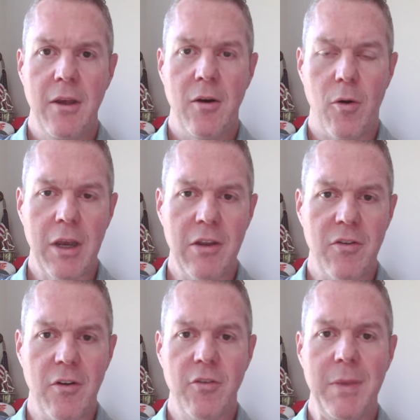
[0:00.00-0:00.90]
Oregon
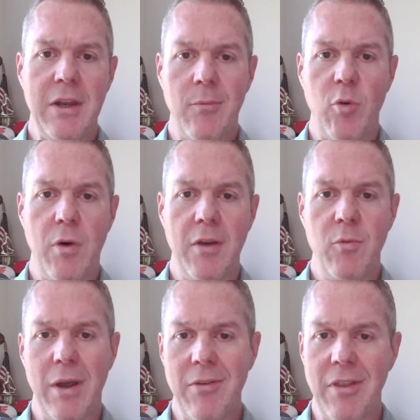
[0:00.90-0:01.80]
deserves to be #1.
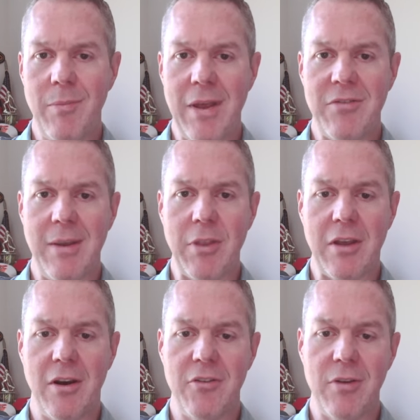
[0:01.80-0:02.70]
Whether they're the best team in the
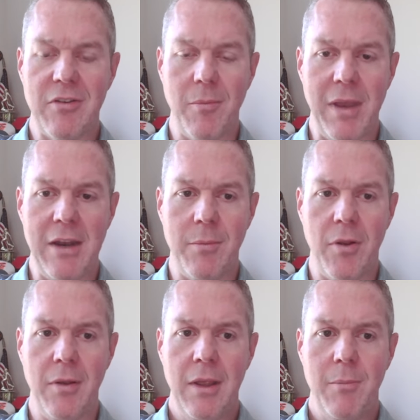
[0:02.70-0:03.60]
country is
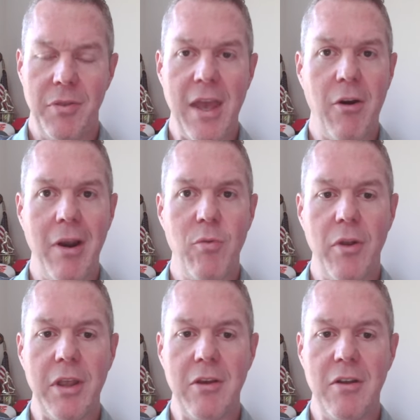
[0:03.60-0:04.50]
debatable, but they are a
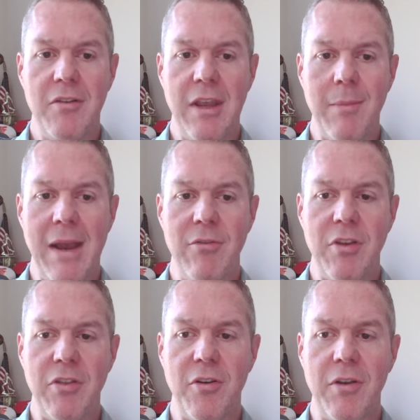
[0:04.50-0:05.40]
really good team,
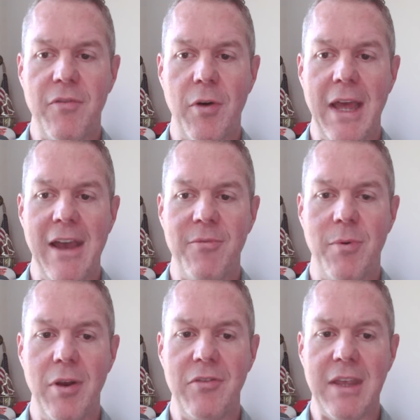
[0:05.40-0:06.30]
averaging 34.5
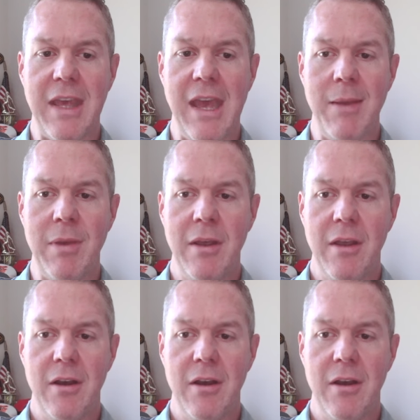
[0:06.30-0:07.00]
points a game.